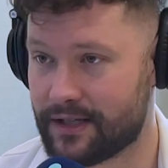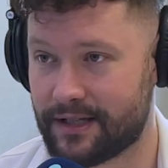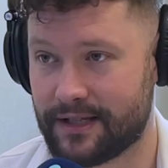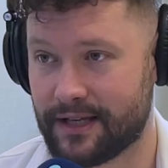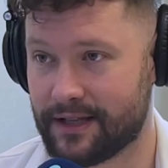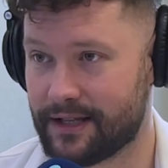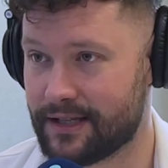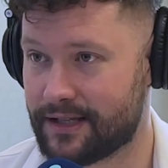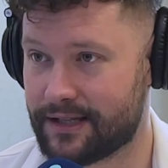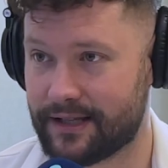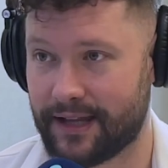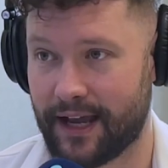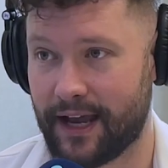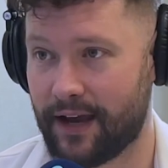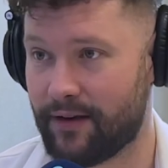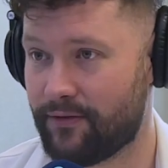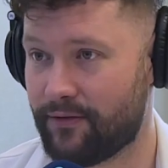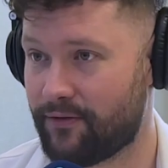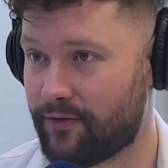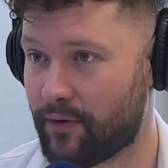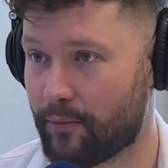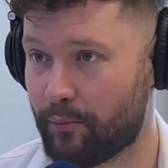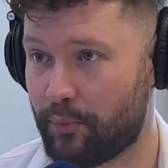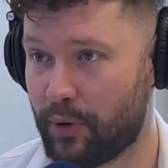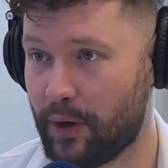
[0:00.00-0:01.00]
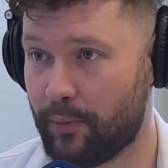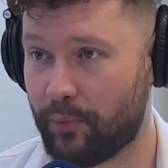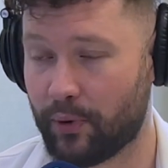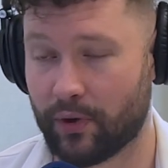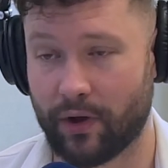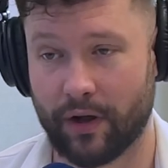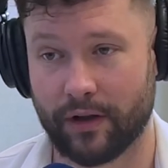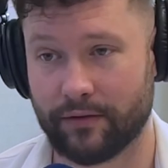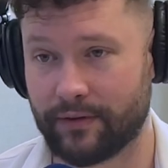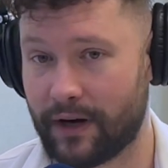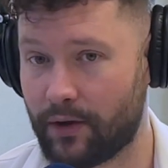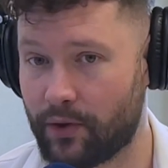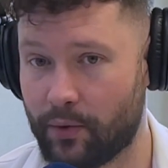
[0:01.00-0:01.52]
to this day from people
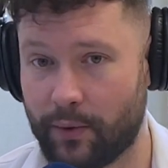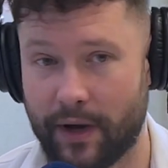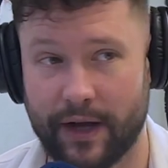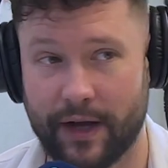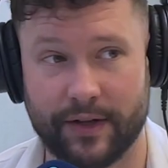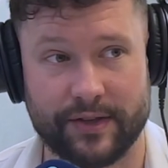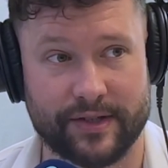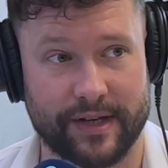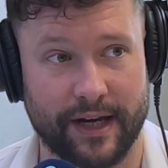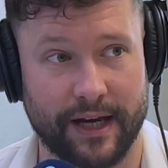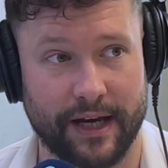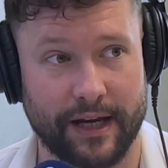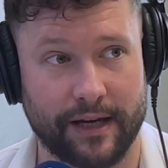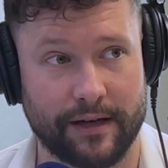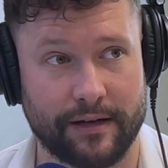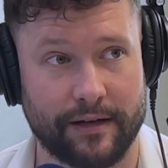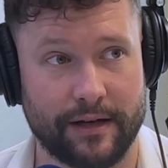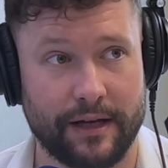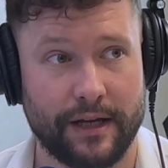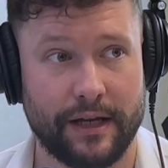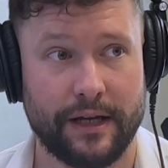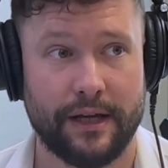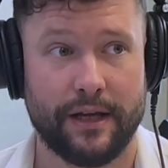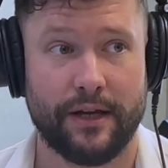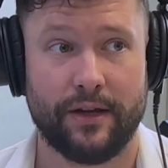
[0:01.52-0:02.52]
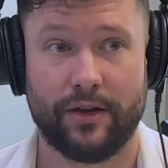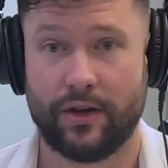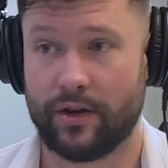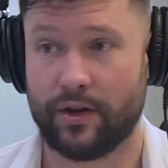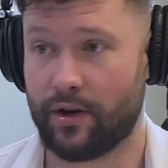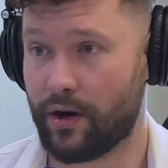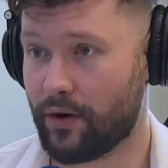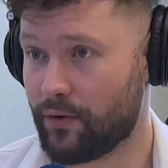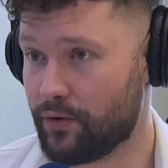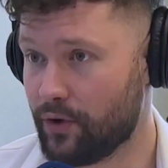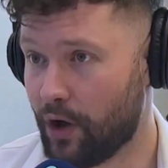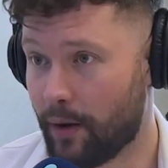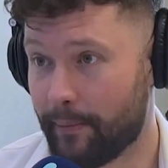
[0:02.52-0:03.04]
all around the world saying,
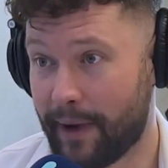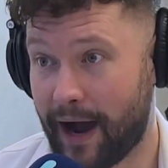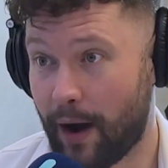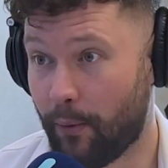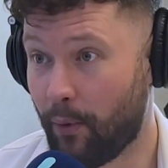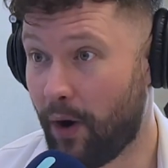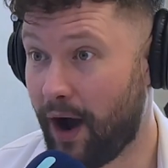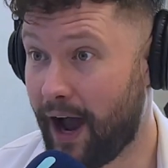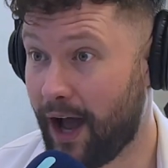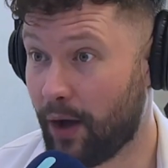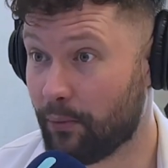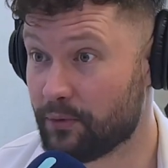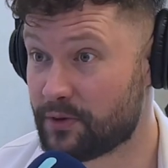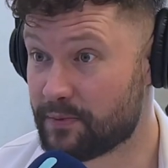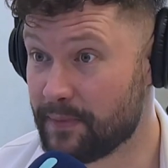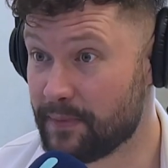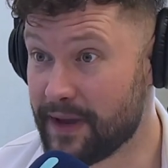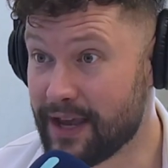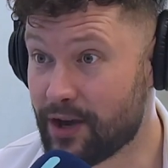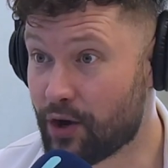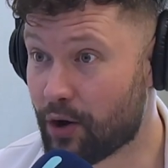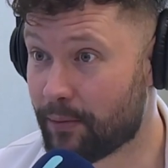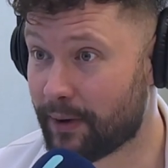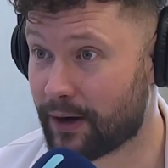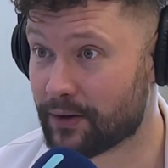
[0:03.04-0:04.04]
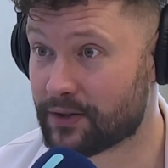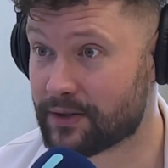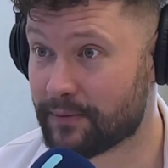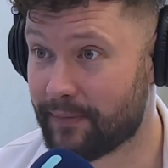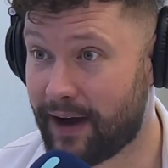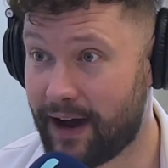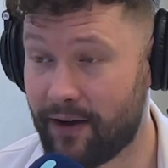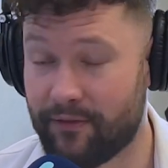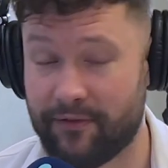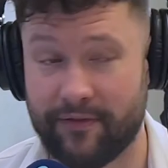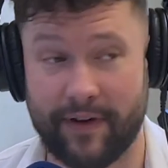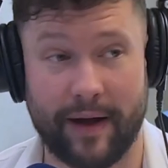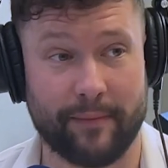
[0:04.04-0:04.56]
no matter what helped me come out to my
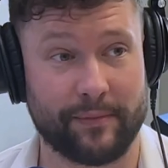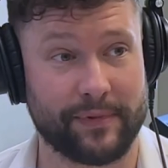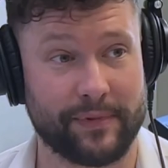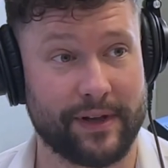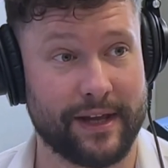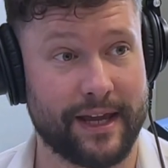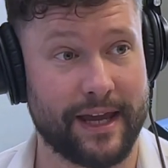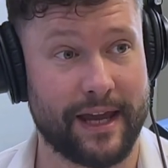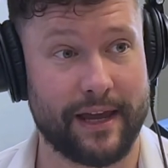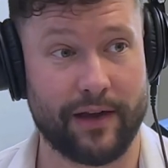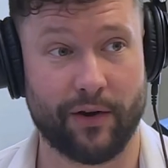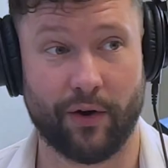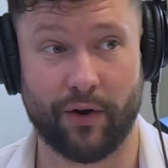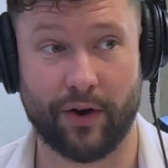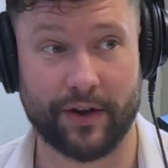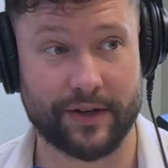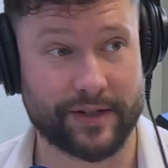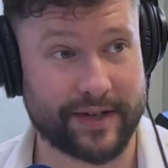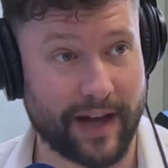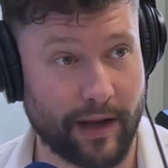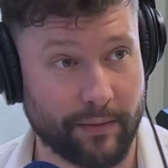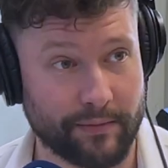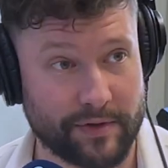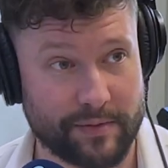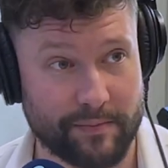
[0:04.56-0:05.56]
family, or it's helped